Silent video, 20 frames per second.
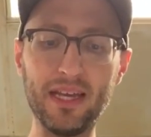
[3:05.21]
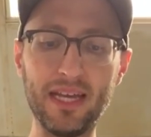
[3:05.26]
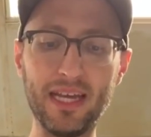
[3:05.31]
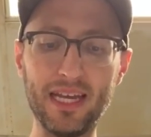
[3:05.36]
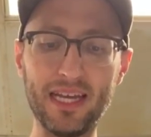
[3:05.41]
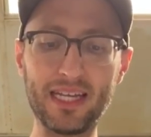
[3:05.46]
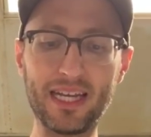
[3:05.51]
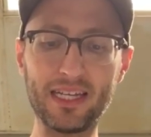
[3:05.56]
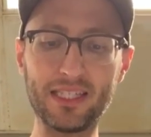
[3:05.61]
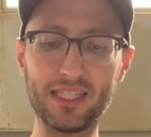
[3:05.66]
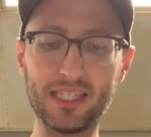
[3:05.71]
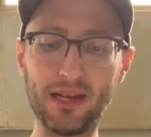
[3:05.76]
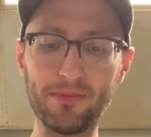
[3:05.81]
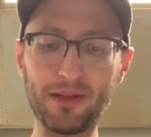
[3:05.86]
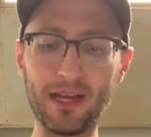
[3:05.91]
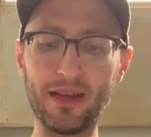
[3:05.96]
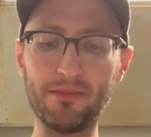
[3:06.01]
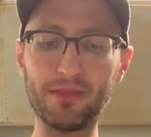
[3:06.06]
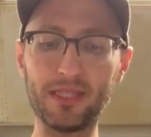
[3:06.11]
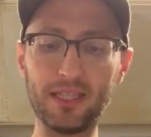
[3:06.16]
it
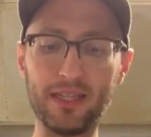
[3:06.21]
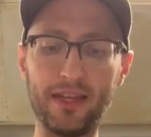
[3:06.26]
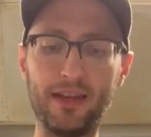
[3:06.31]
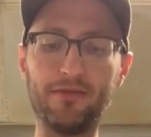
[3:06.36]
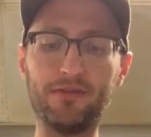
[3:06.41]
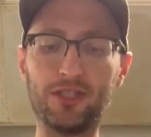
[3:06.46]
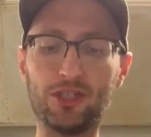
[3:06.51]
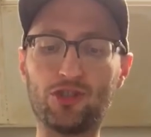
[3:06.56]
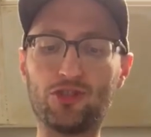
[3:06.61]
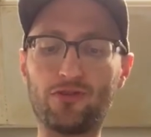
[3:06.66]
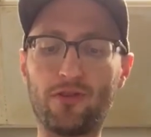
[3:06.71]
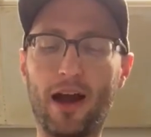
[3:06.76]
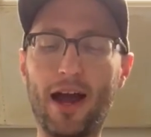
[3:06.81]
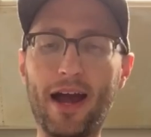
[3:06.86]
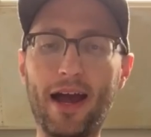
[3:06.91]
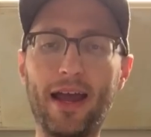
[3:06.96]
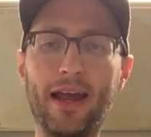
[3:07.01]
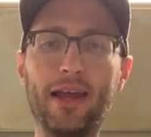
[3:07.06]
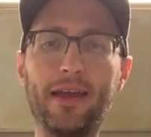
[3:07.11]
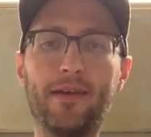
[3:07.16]
sometimes leaves
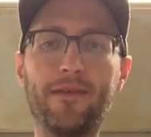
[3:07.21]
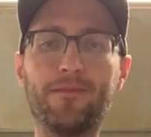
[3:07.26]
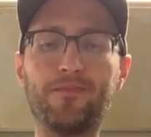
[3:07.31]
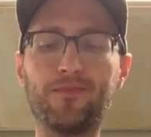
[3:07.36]
dry